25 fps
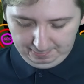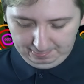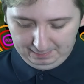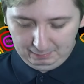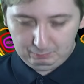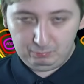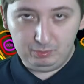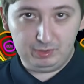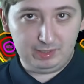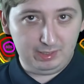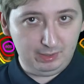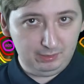
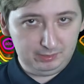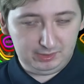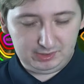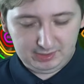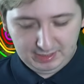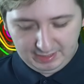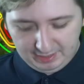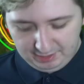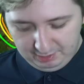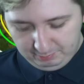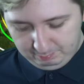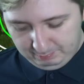And we'll get onto
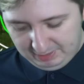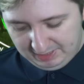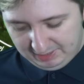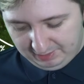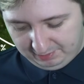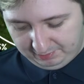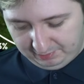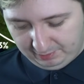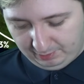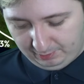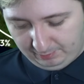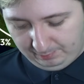that in a
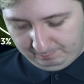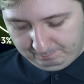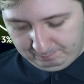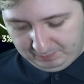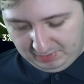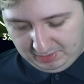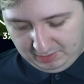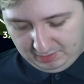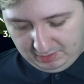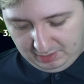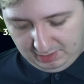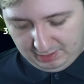minute though.
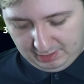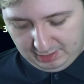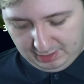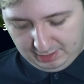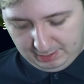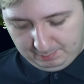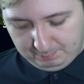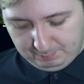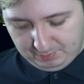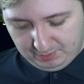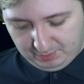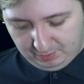
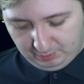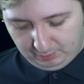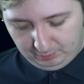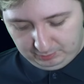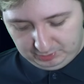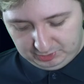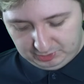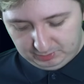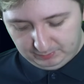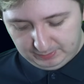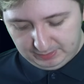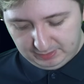Um,
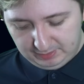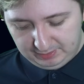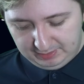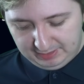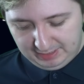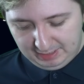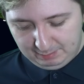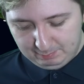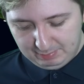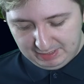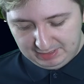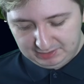also in our
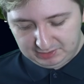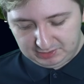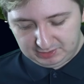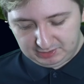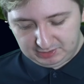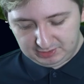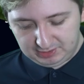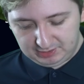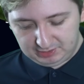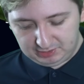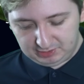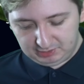key
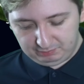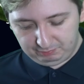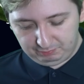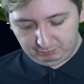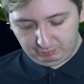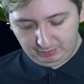messages,